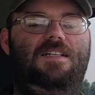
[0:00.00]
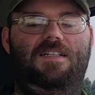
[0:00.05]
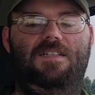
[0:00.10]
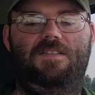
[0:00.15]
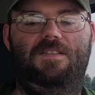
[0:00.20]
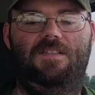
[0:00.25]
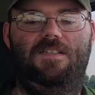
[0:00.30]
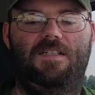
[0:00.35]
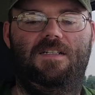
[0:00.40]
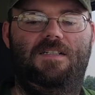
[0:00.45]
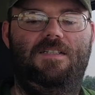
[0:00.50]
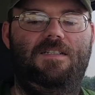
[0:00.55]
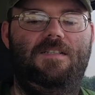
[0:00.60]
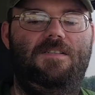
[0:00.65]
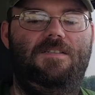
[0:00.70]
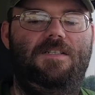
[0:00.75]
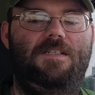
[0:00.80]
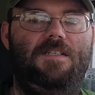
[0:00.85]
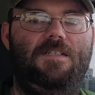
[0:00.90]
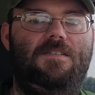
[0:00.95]
look,
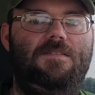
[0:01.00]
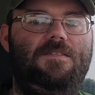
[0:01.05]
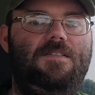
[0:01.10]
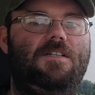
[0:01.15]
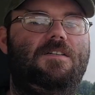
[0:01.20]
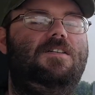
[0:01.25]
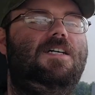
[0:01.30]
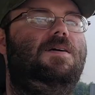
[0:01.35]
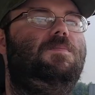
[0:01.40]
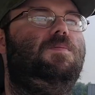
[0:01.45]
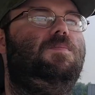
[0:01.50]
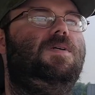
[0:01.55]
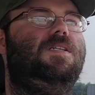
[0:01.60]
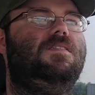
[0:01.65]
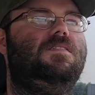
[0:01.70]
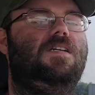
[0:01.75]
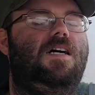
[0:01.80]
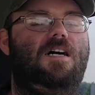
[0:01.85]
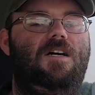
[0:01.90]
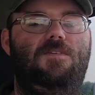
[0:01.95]
you're cramping my
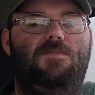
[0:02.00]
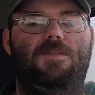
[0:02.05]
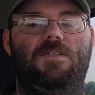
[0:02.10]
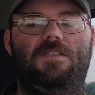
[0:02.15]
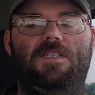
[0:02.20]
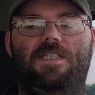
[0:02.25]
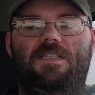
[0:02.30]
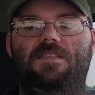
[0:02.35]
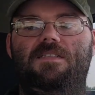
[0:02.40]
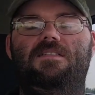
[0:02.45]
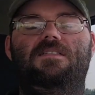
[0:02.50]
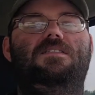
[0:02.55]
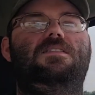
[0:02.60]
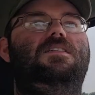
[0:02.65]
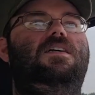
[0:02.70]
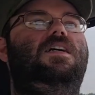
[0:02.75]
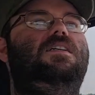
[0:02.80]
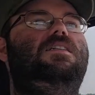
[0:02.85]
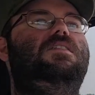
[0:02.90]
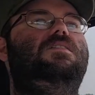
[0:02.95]
style, Whirlies.
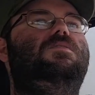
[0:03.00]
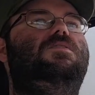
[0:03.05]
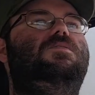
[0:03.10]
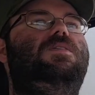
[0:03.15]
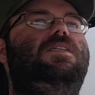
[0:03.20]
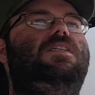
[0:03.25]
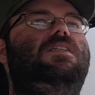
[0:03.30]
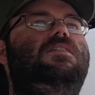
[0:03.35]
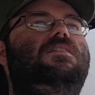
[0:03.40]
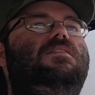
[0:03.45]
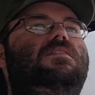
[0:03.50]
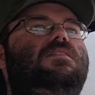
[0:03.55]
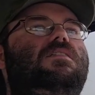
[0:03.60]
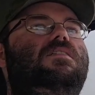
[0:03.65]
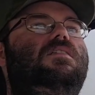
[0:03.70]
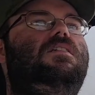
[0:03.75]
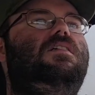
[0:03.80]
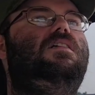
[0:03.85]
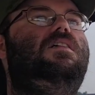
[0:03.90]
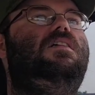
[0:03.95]
Thank you, Squeakies.
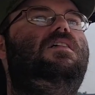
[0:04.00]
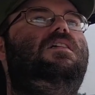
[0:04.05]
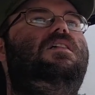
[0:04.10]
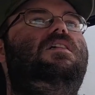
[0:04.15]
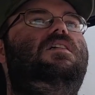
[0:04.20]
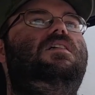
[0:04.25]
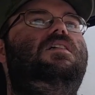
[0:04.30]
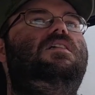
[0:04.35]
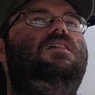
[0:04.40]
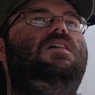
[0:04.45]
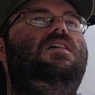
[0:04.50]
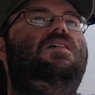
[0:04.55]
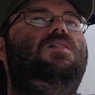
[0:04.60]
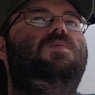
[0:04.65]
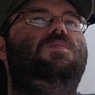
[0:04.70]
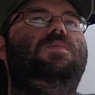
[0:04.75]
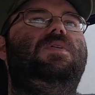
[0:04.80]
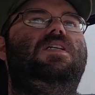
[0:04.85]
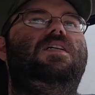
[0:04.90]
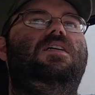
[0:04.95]

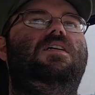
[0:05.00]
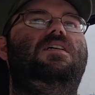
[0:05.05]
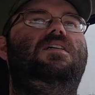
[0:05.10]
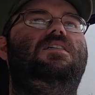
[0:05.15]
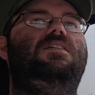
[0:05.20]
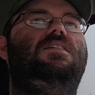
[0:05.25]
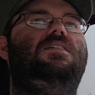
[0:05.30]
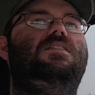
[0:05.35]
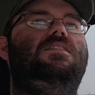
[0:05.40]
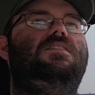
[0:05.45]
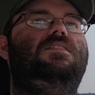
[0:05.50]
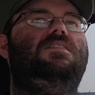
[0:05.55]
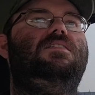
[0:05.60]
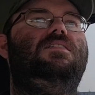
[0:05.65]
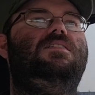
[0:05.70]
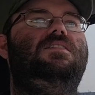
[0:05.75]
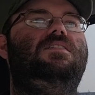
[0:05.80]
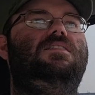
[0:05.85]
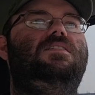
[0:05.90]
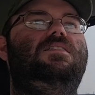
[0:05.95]
But yeah,
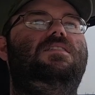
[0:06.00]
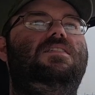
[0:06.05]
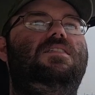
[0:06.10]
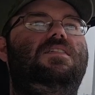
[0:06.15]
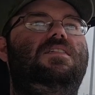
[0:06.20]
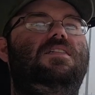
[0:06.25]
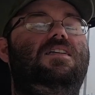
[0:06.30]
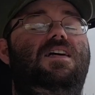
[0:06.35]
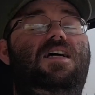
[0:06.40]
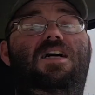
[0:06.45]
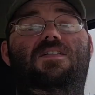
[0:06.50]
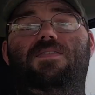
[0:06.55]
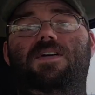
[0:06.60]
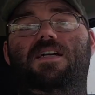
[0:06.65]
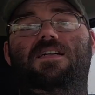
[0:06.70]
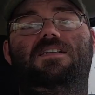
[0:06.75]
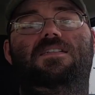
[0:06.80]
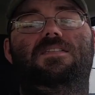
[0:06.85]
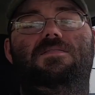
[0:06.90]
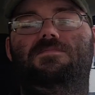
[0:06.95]
I've
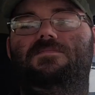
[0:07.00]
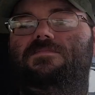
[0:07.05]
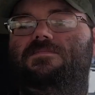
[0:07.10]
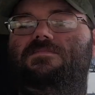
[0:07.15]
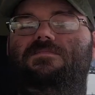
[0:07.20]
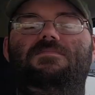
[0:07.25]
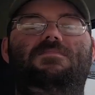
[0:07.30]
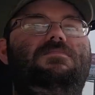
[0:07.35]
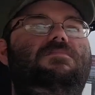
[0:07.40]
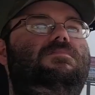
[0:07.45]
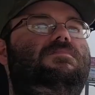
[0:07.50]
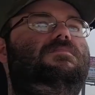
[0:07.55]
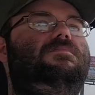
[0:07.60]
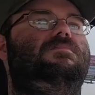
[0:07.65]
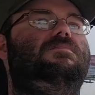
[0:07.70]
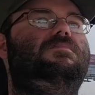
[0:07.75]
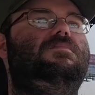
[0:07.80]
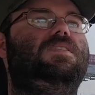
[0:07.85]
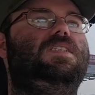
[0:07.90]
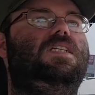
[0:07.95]
got a
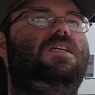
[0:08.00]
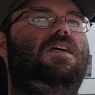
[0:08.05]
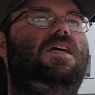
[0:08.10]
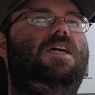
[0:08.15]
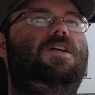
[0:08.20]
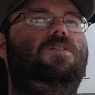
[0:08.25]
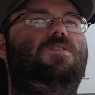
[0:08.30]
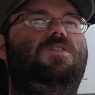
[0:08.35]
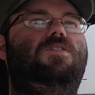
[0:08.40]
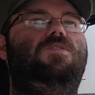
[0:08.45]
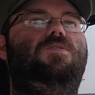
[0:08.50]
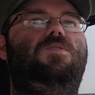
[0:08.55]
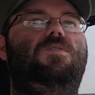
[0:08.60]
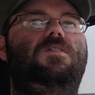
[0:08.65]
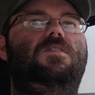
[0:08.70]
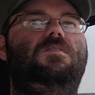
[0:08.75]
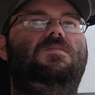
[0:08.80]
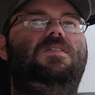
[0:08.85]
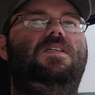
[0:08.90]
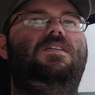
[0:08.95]
heater
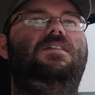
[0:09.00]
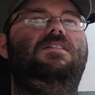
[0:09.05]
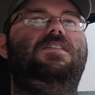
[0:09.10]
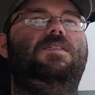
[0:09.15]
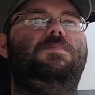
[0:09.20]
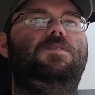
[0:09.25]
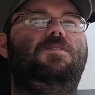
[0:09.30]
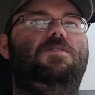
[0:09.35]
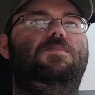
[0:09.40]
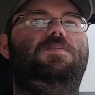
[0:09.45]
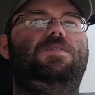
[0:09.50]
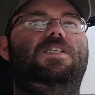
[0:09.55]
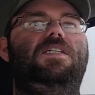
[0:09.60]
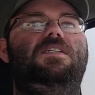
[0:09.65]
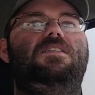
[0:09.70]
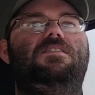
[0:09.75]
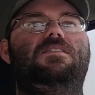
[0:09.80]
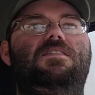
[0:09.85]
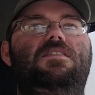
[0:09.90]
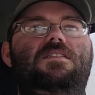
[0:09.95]
core that needs to be
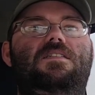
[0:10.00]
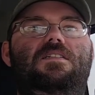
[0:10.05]
replaced,